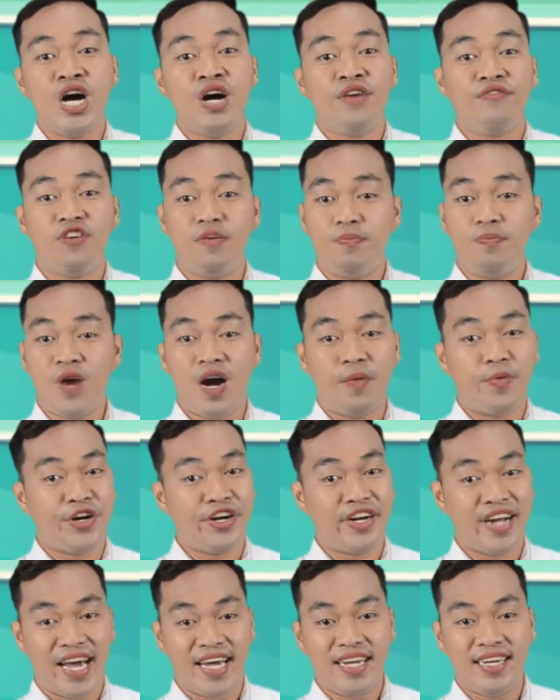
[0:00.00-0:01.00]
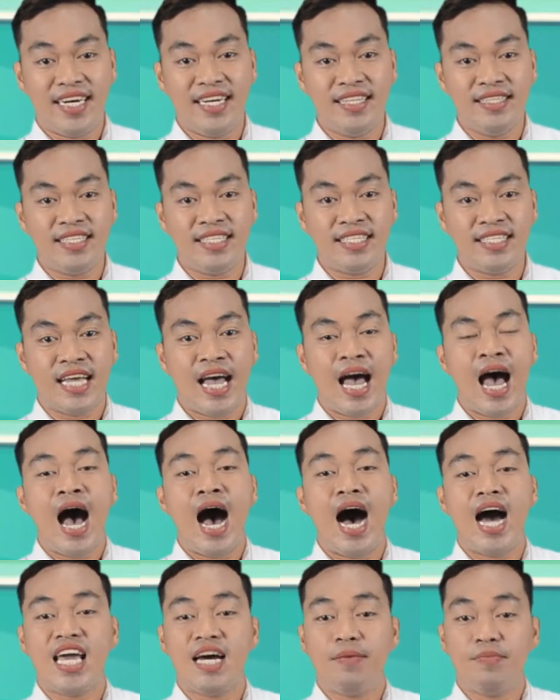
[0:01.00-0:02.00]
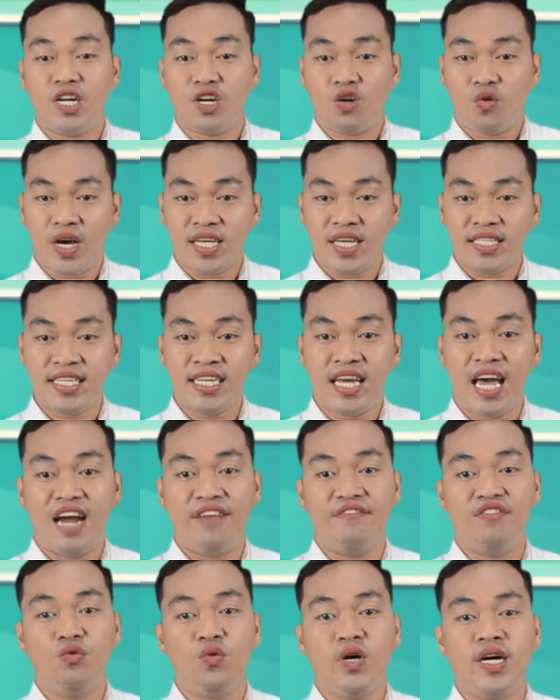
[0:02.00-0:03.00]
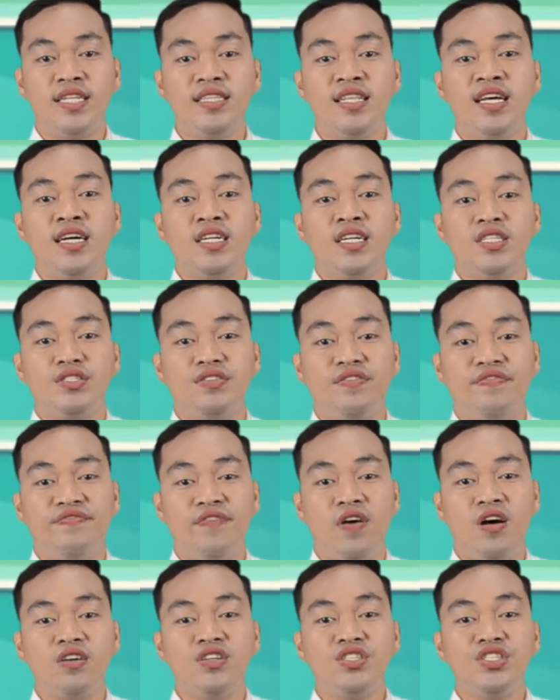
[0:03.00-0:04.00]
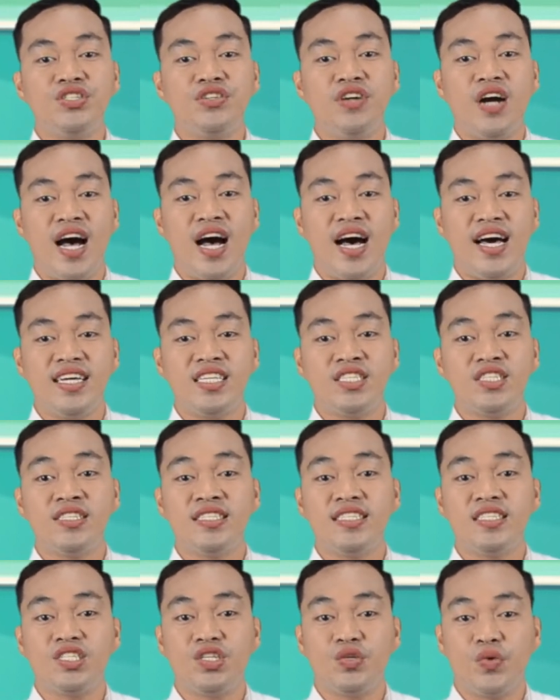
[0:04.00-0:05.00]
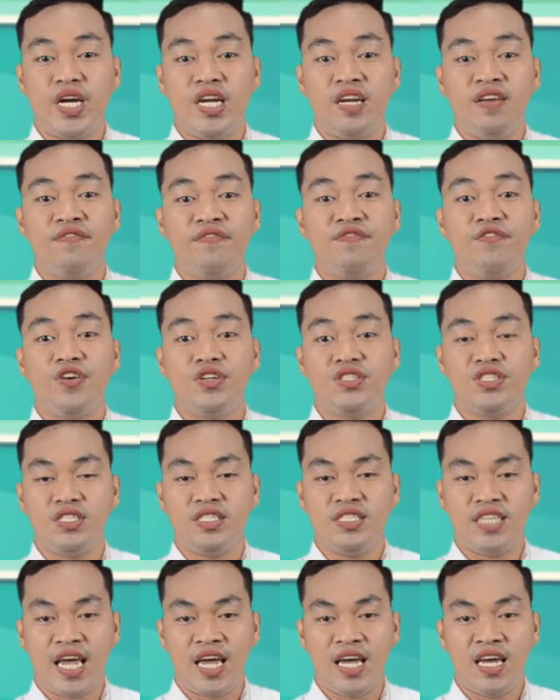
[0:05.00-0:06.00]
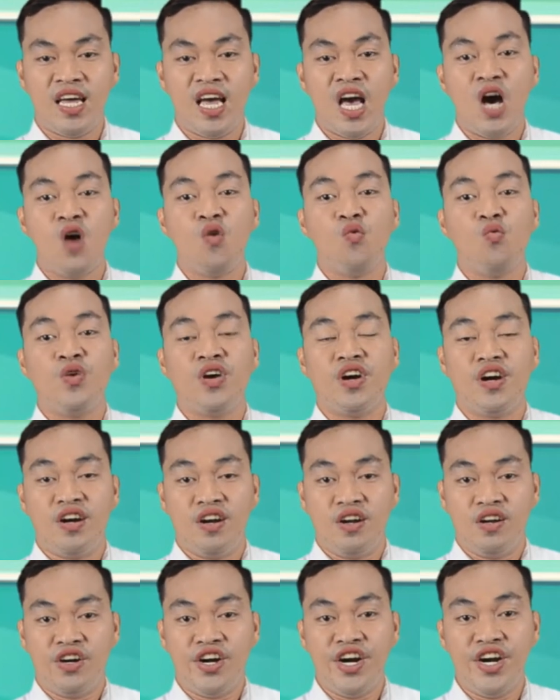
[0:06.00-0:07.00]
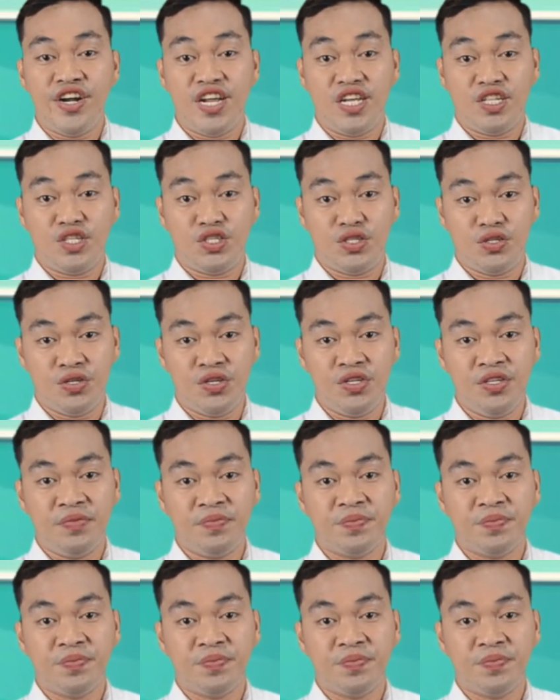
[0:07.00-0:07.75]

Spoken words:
For proper guidance, I am requesting everyone to focus your eyes on the screen for today. We are learning to